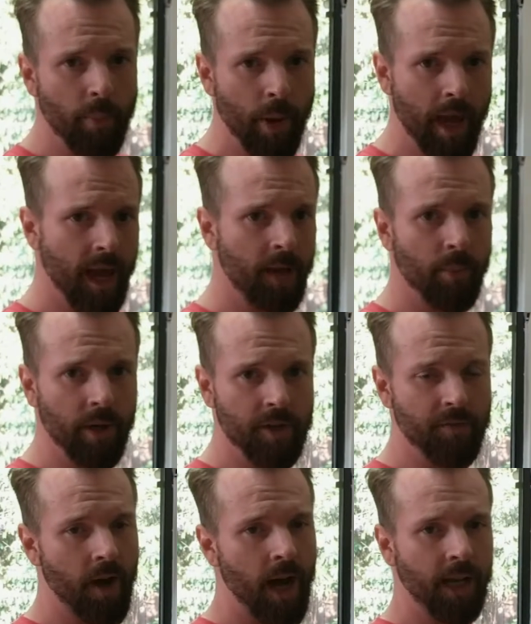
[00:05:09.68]
pan, but it's
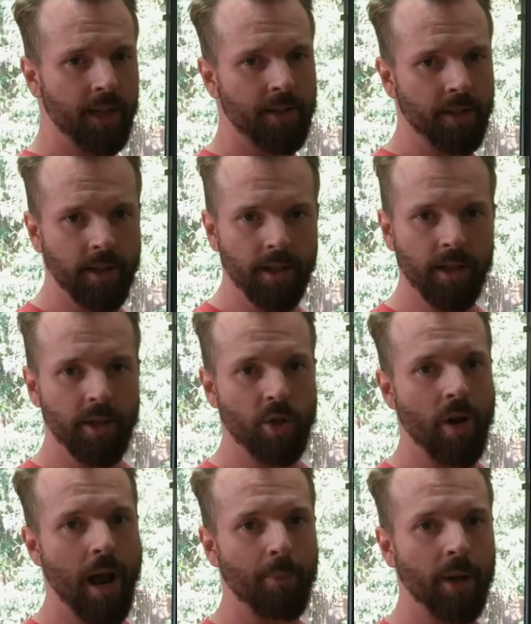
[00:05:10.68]
fine to
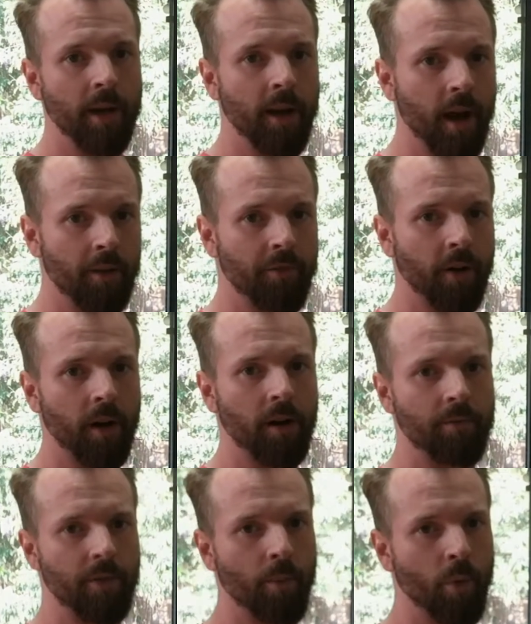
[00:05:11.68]
trap enough
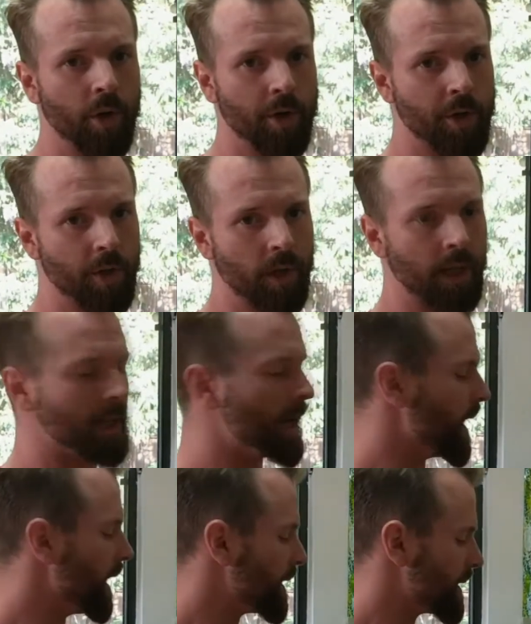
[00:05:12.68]
of the moisture in there
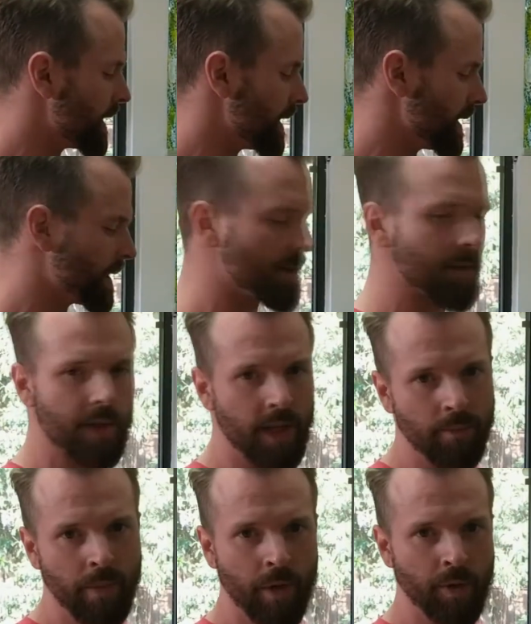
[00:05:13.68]
to
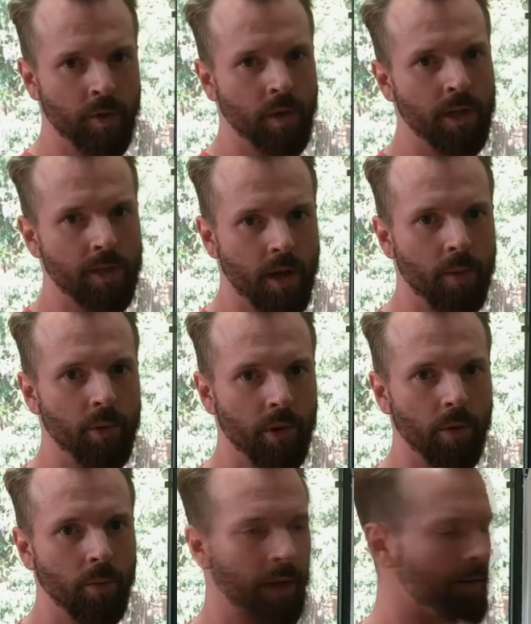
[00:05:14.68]
steam those greens up a
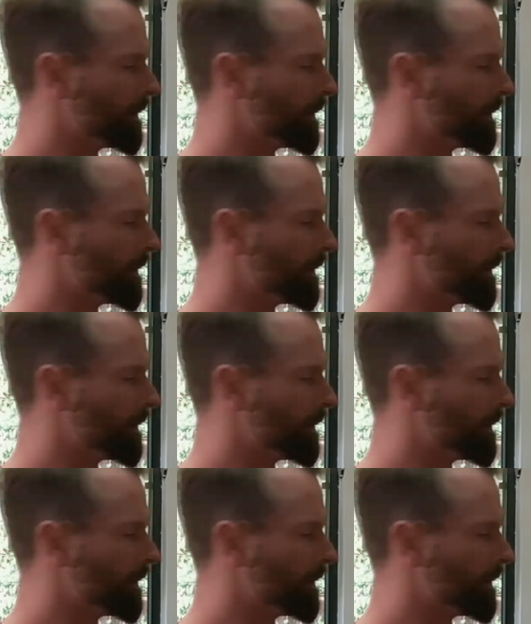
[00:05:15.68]
little bit.